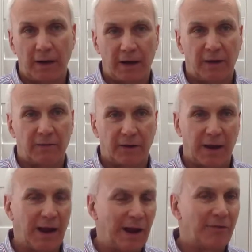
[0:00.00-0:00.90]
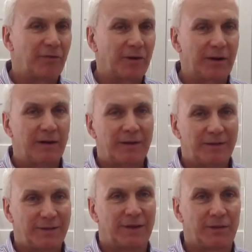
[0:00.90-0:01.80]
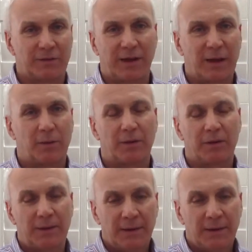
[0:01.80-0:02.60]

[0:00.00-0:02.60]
I covered every single table.